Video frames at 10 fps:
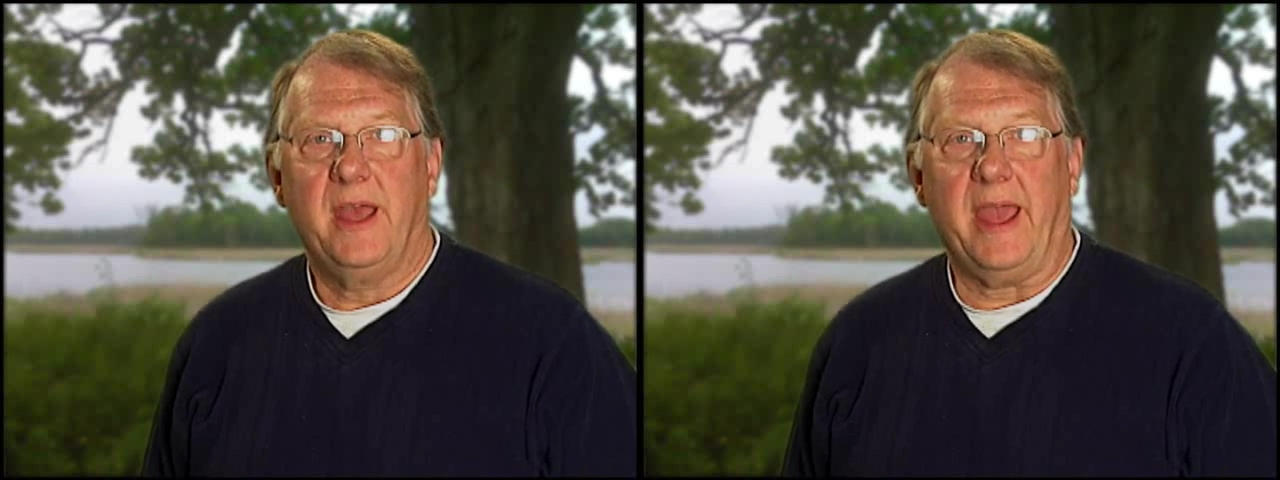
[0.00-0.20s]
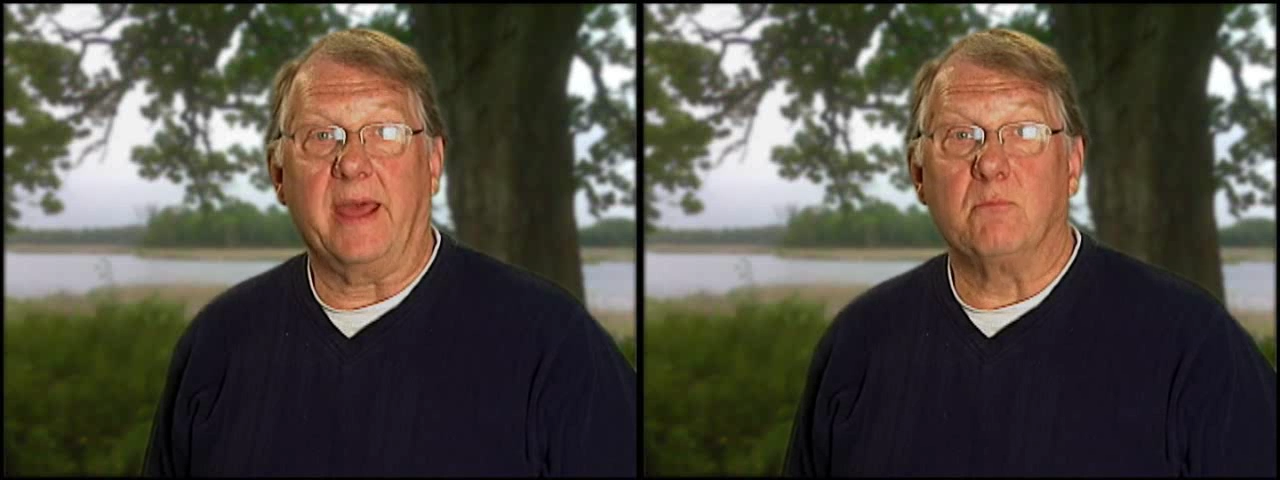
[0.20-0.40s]

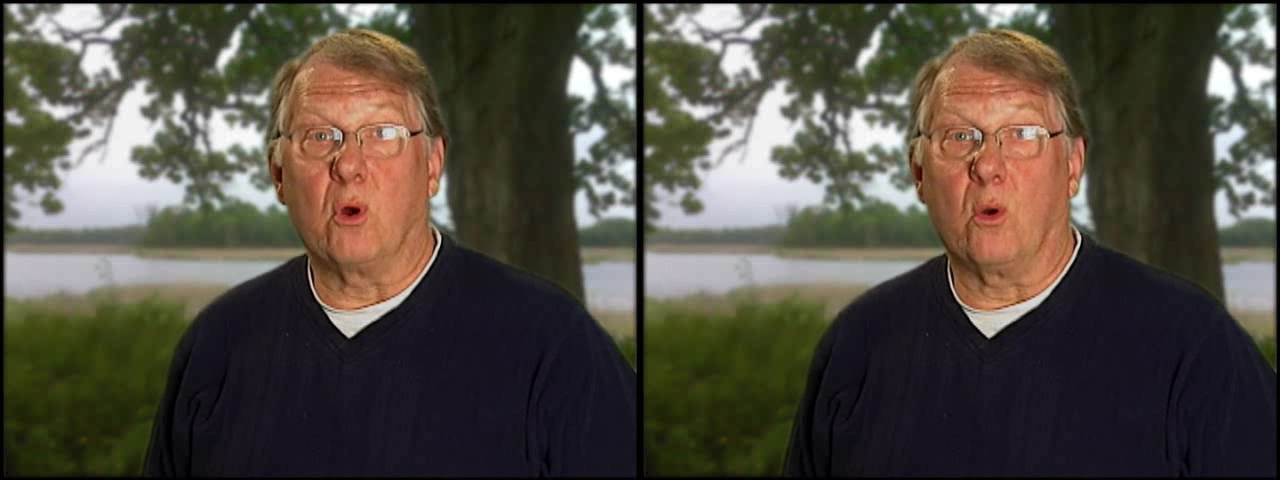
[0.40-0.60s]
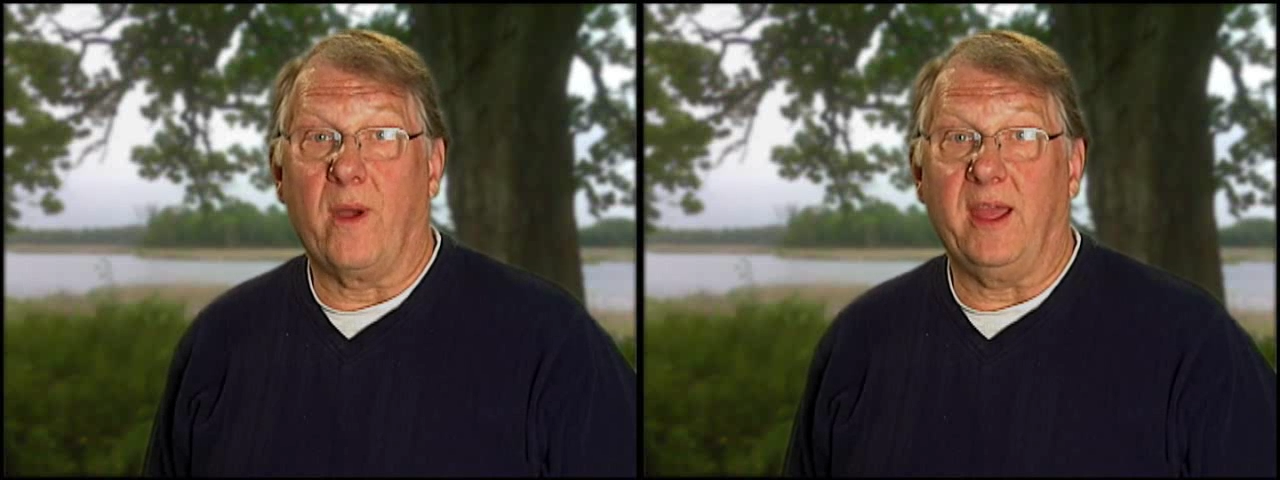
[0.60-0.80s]
and
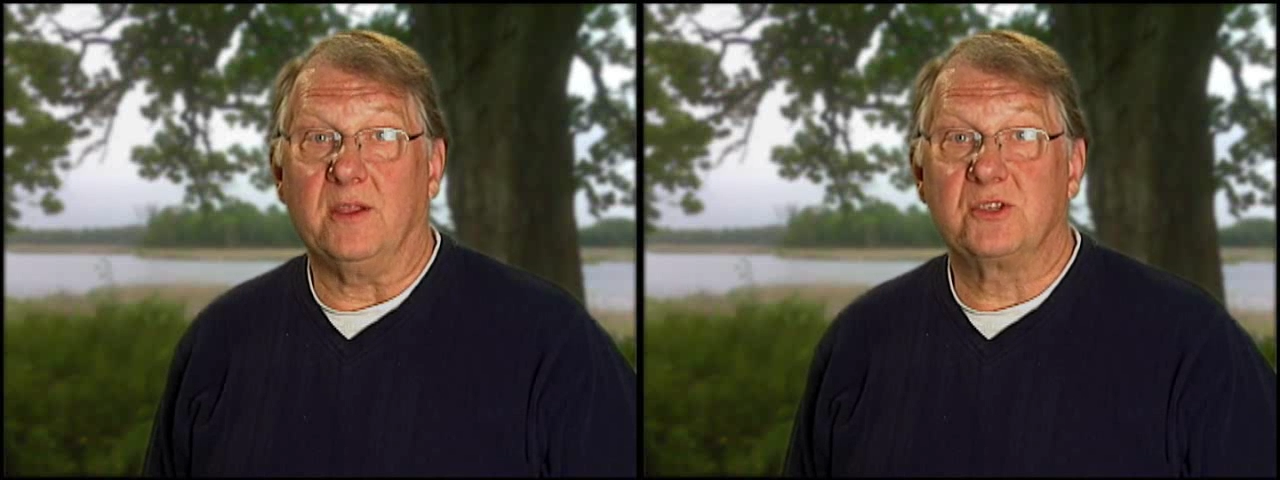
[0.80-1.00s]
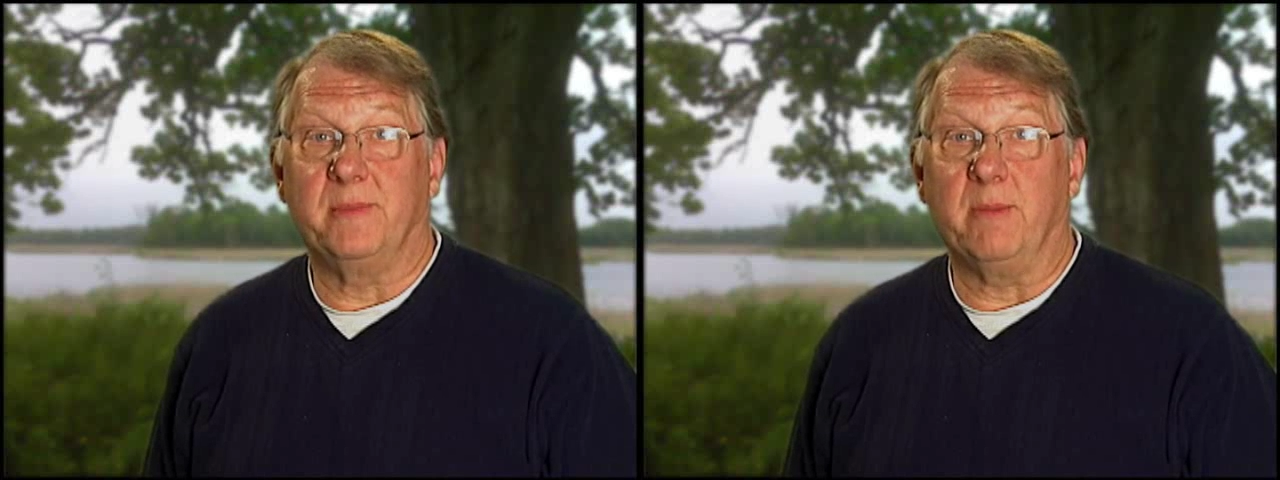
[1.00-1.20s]
more
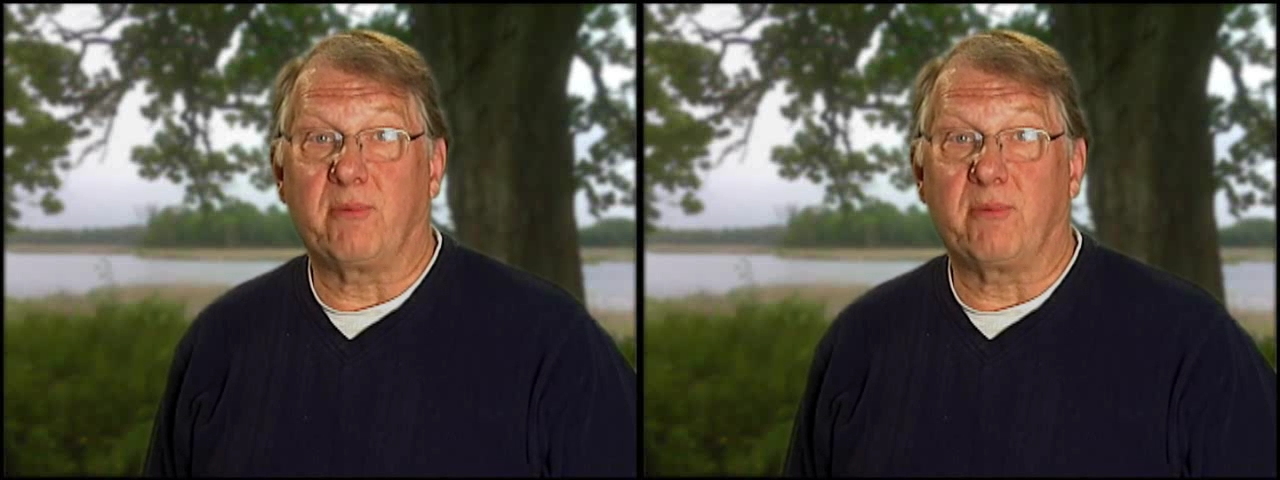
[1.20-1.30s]
ways to be